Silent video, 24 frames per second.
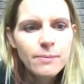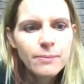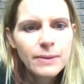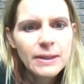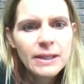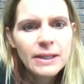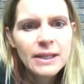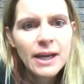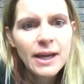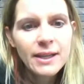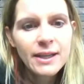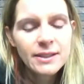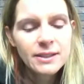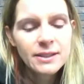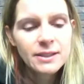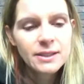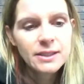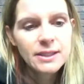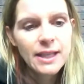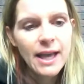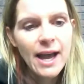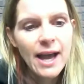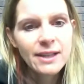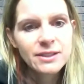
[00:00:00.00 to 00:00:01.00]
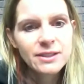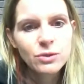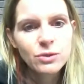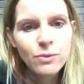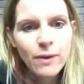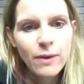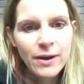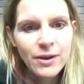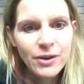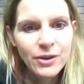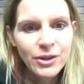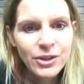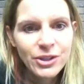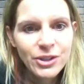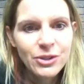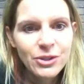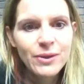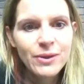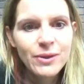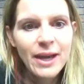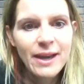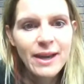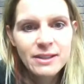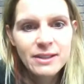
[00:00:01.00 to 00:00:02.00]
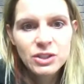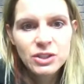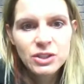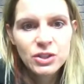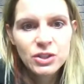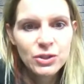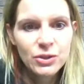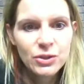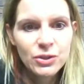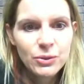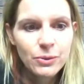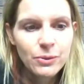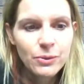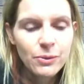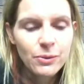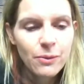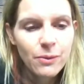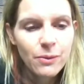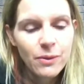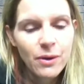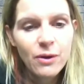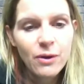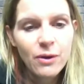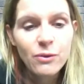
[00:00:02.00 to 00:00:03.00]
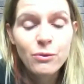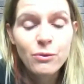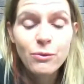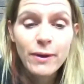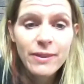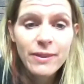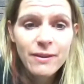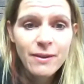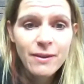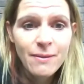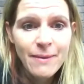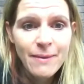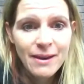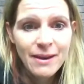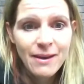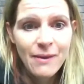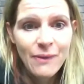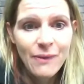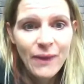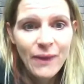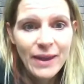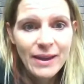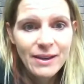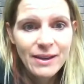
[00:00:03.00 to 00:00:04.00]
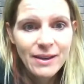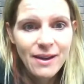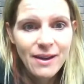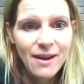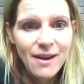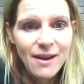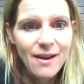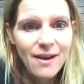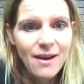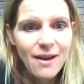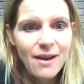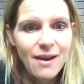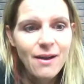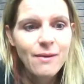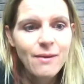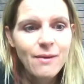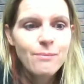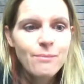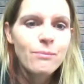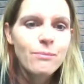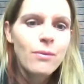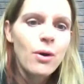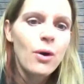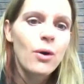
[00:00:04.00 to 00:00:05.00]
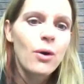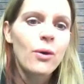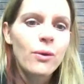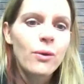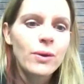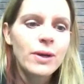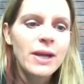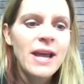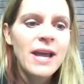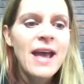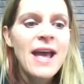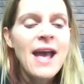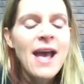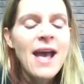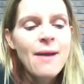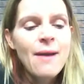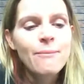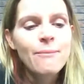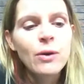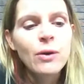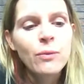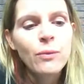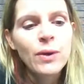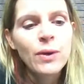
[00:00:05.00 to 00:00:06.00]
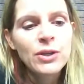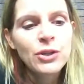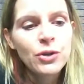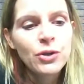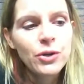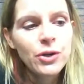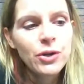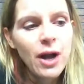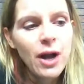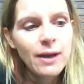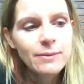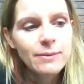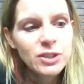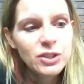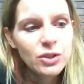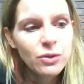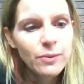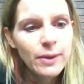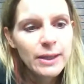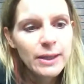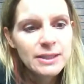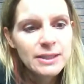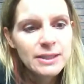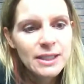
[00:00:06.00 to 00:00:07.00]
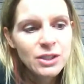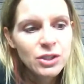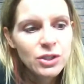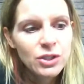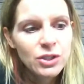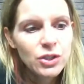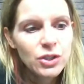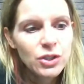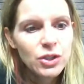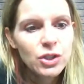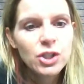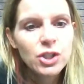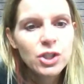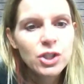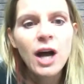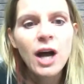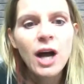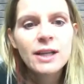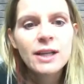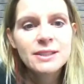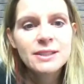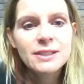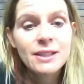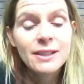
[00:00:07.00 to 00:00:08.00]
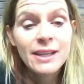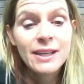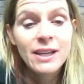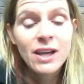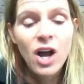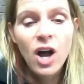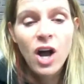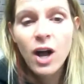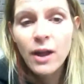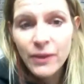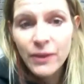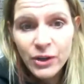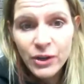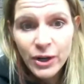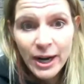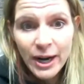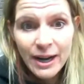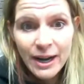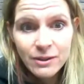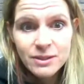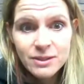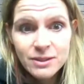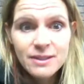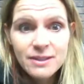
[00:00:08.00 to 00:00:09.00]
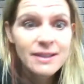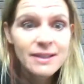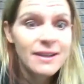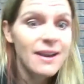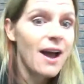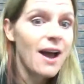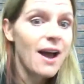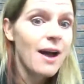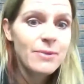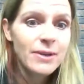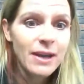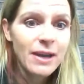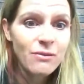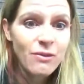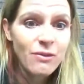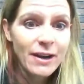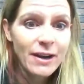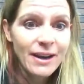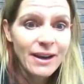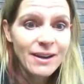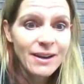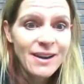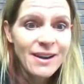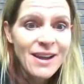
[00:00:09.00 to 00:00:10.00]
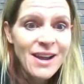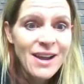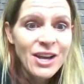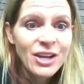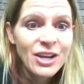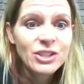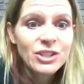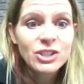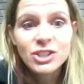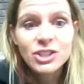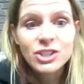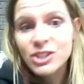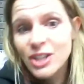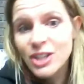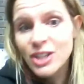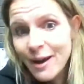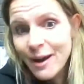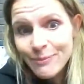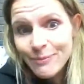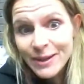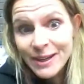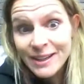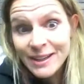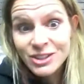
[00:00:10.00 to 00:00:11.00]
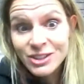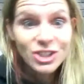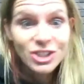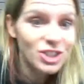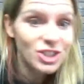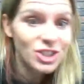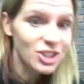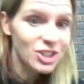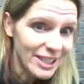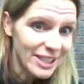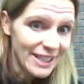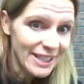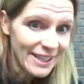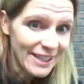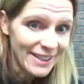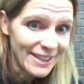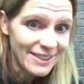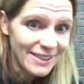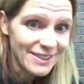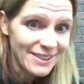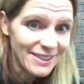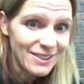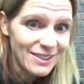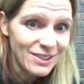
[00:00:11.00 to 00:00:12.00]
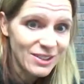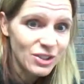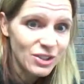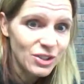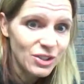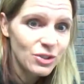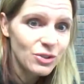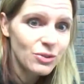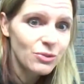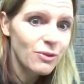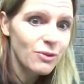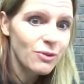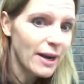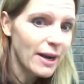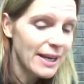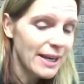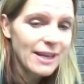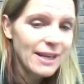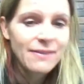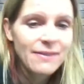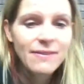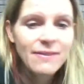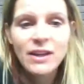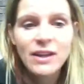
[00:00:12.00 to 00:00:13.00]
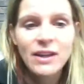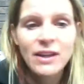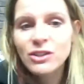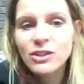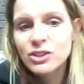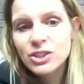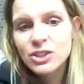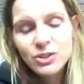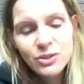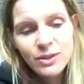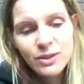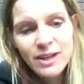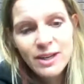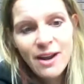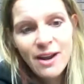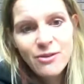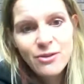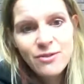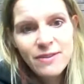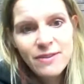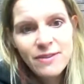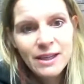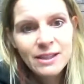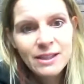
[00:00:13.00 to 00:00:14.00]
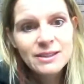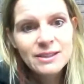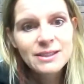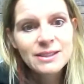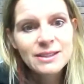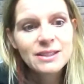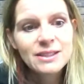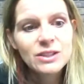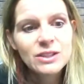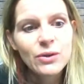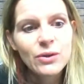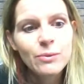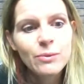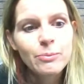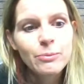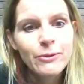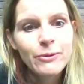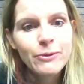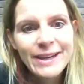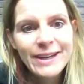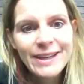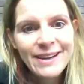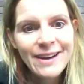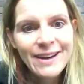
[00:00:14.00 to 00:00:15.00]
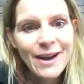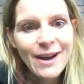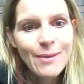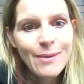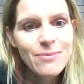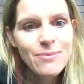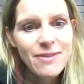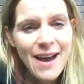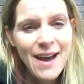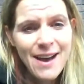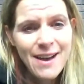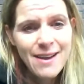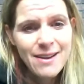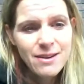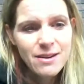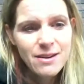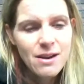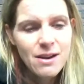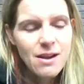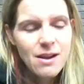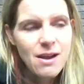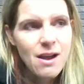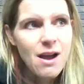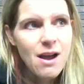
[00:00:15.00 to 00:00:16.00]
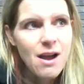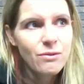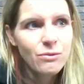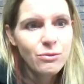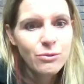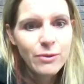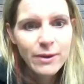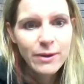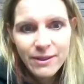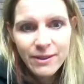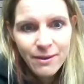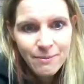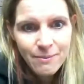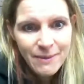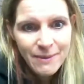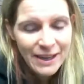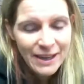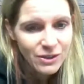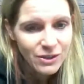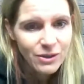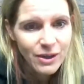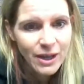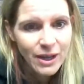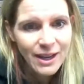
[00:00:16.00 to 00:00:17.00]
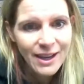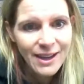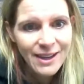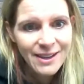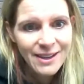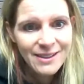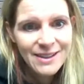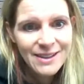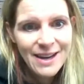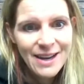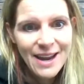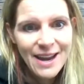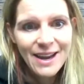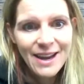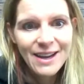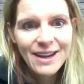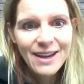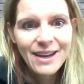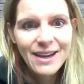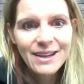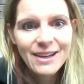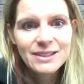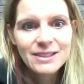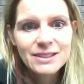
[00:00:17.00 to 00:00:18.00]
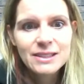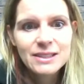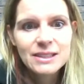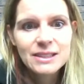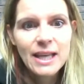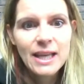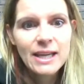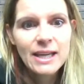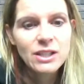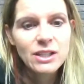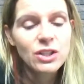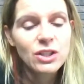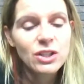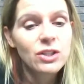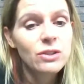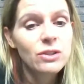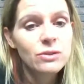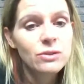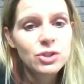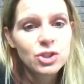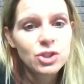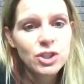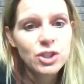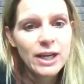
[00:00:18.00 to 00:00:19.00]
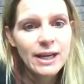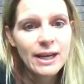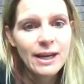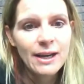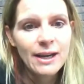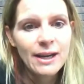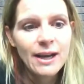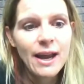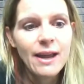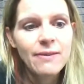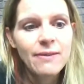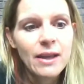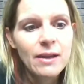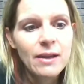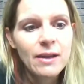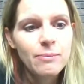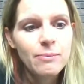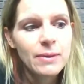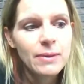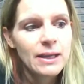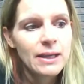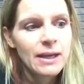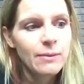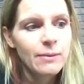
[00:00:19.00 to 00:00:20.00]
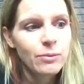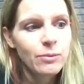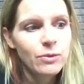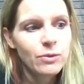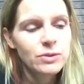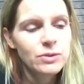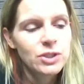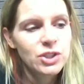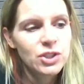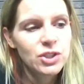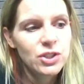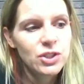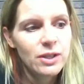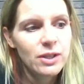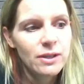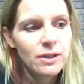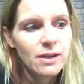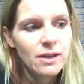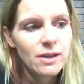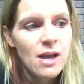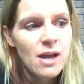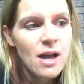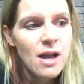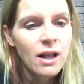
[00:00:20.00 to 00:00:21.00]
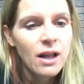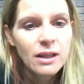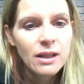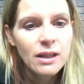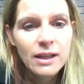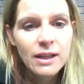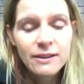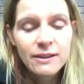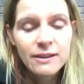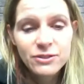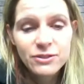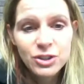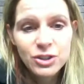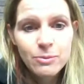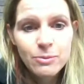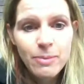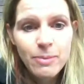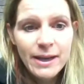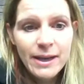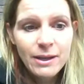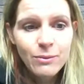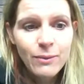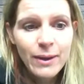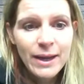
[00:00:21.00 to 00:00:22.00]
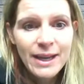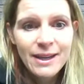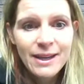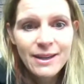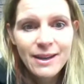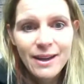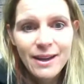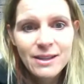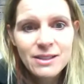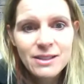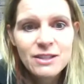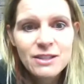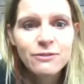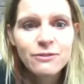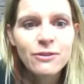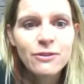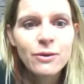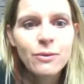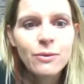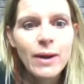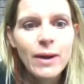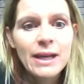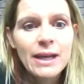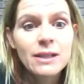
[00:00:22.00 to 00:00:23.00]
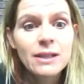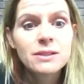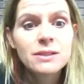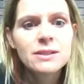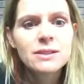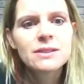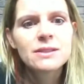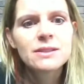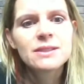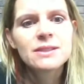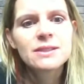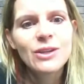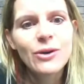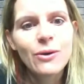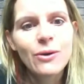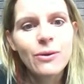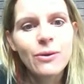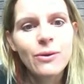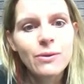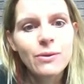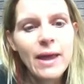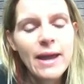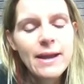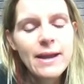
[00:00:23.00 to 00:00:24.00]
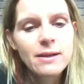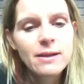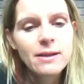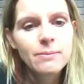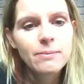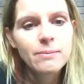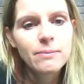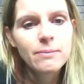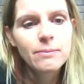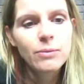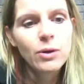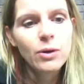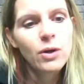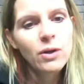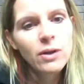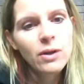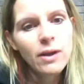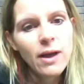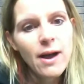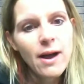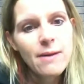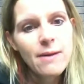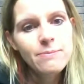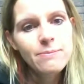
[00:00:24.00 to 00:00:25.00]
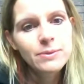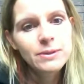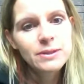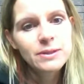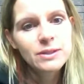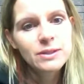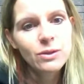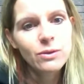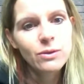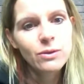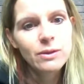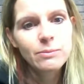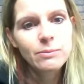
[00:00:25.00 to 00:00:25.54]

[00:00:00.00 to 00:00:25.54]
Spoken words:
because as a runner, you get into a rhythm and like a mode, but when you're obstacle racing, you're constantly on the ground, then up again running. You're stopping, you're starting, you're running, then you're doing other things. So breaking up that rhythm that you get in is like huge training. And then being able to lift your body weight in different ways. So like pull-ups or